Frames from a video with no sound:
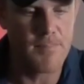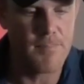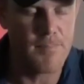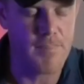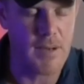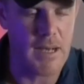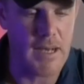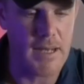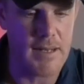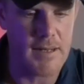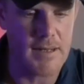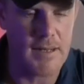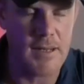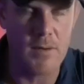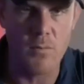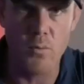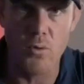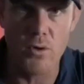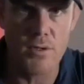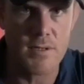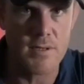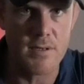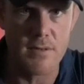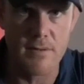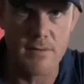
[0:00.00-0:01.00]
but it
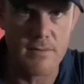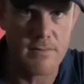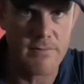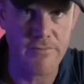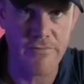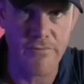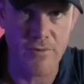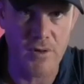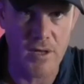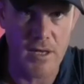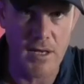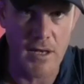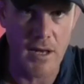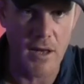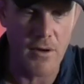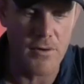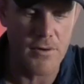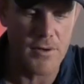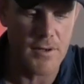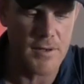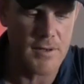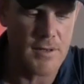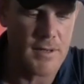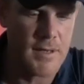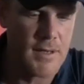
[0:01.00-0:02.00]
wasn't fully
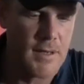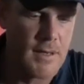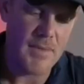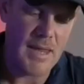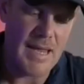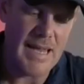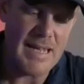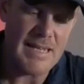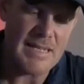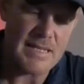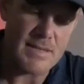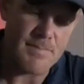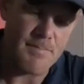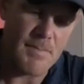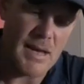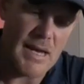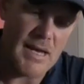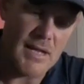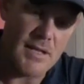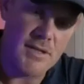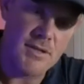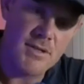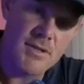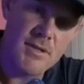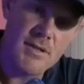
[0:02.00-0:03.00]
loaded. It's
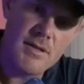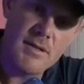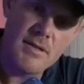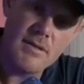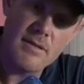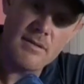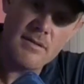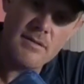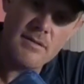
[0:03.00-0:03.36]
managed